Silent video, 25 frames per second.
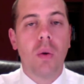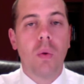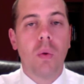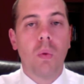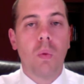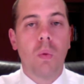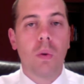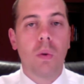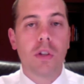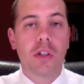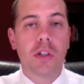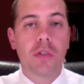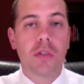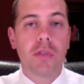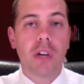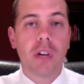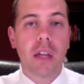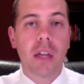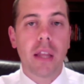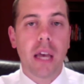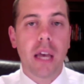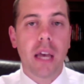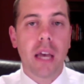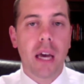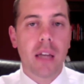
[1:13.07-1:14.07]
Once you've done
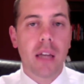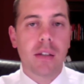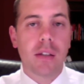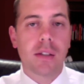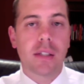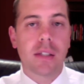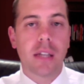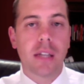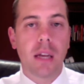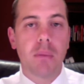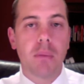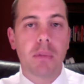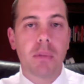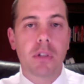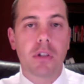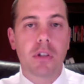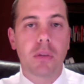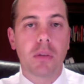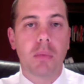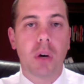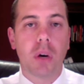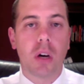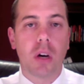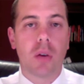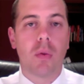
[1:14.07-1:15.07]
that, send Mr.
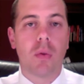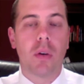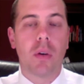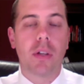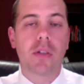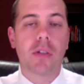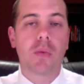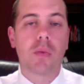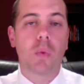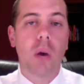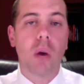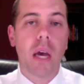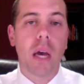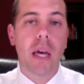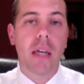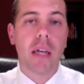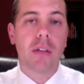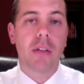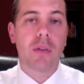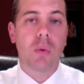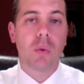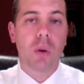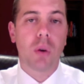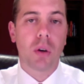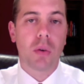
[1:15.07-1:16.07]
Bug on his way to
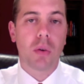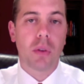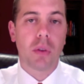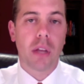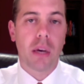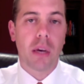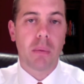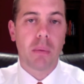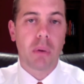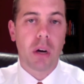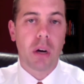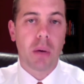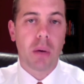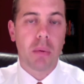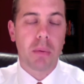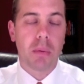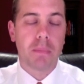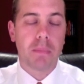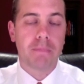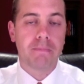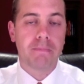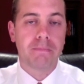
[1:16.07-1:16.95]
work on that problem.